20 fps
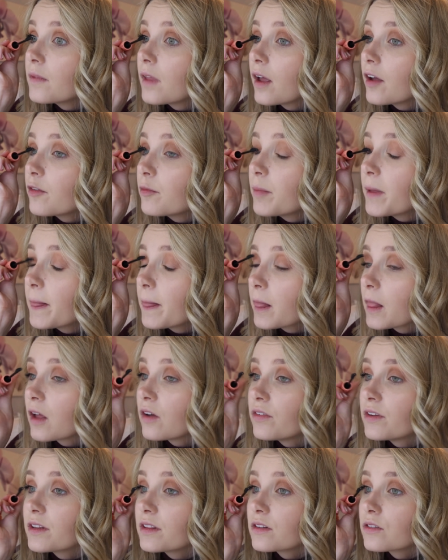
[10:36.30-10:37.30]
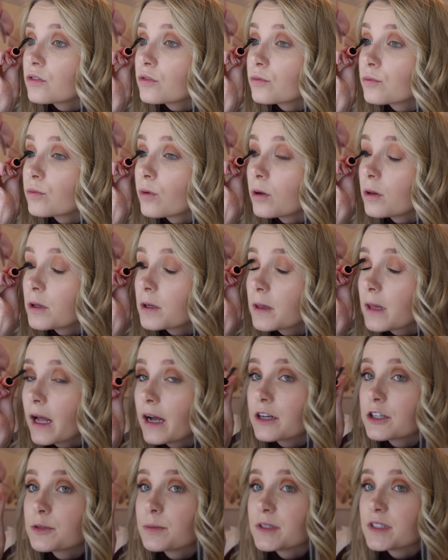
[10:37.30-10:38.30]
I've been loving this Roller
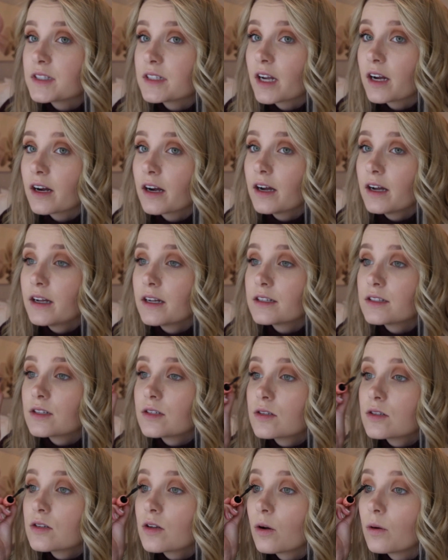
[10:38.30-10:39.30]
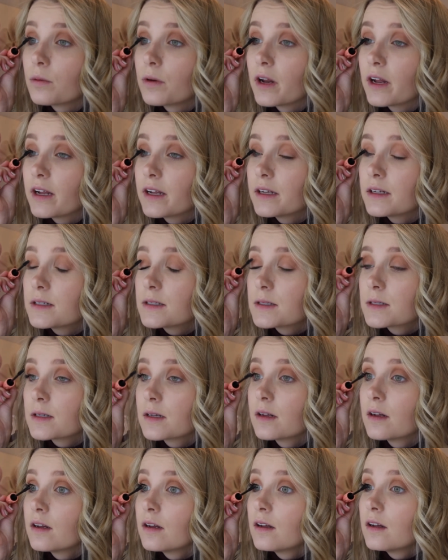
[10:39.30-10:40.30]
Lash Mascara. It's so nice.
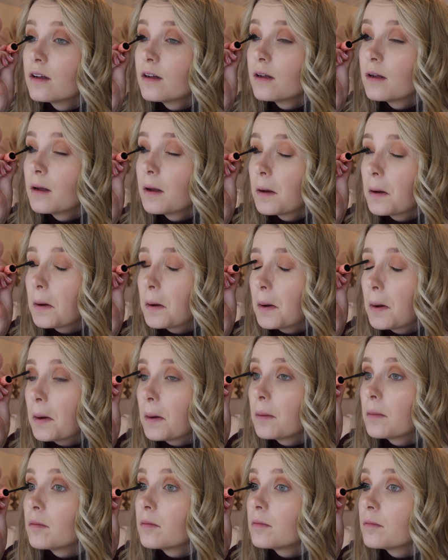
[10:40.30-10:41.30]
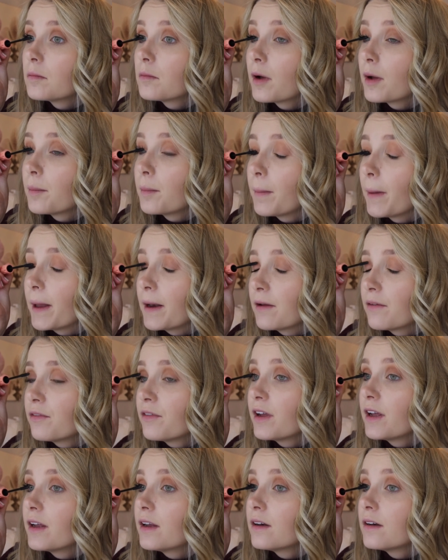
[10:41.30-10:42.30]
By
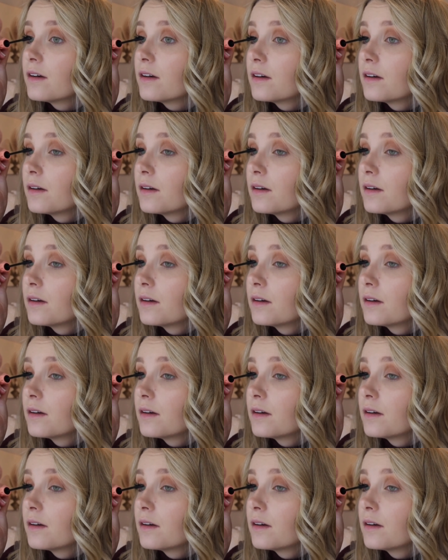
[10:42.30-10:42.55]
Benefit.